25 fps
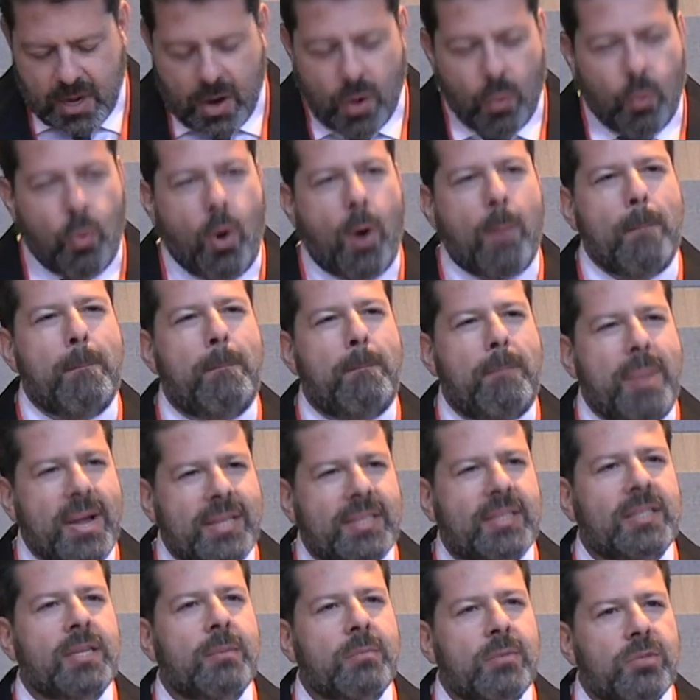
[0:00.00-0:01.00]
What
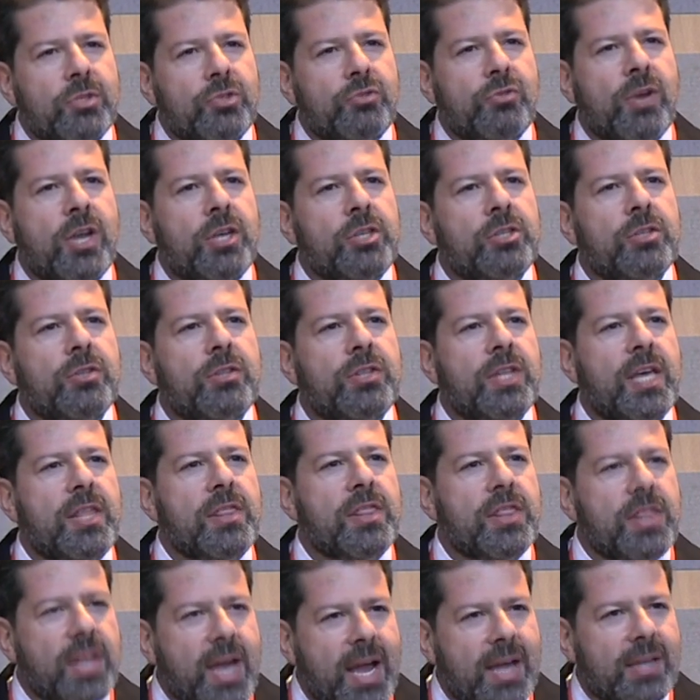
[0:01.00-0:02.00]
better demonstration
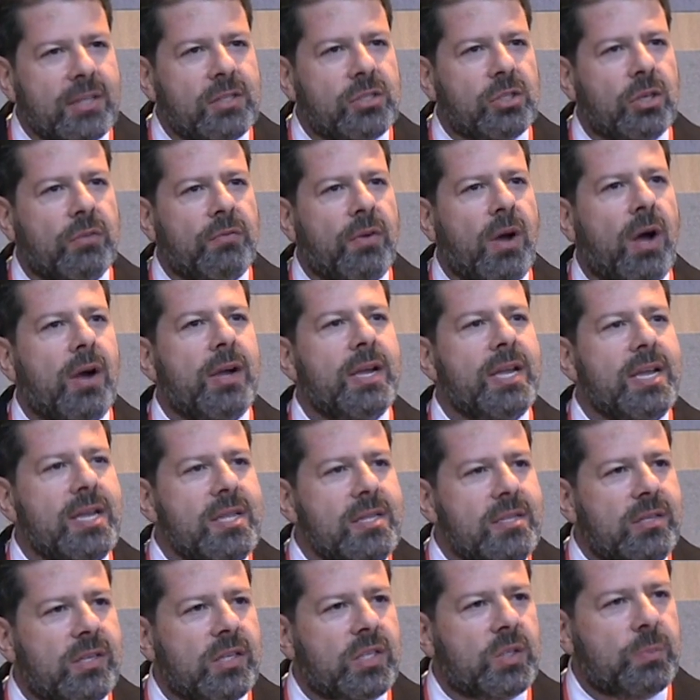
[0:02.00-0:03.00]
than that of our
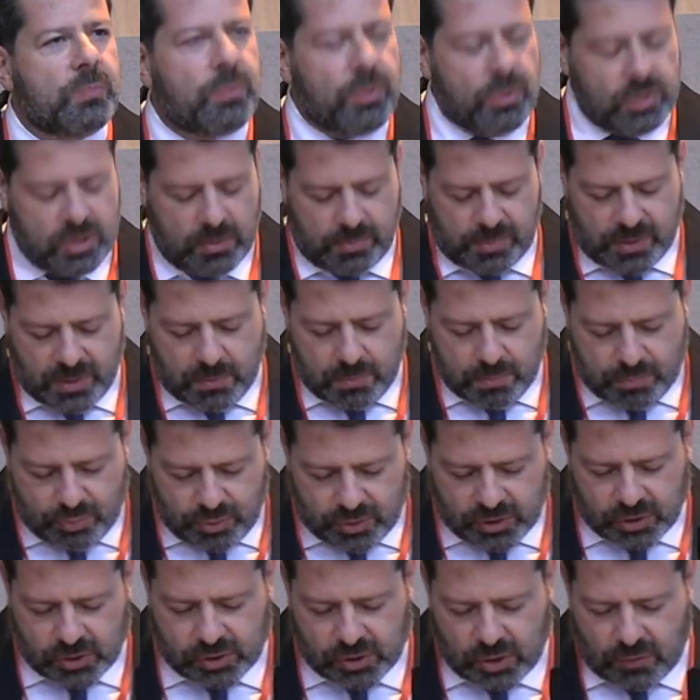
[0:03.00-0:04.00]
indisputably
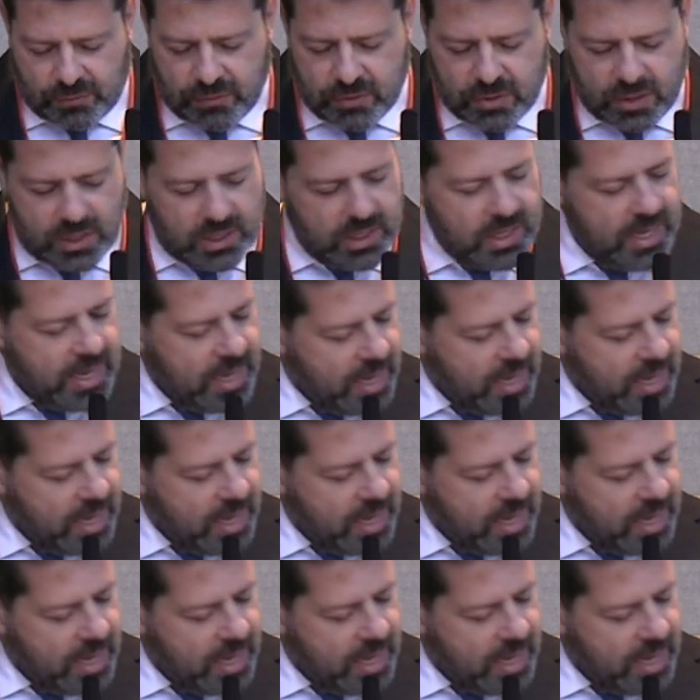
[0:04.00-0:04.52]
British sovereignty?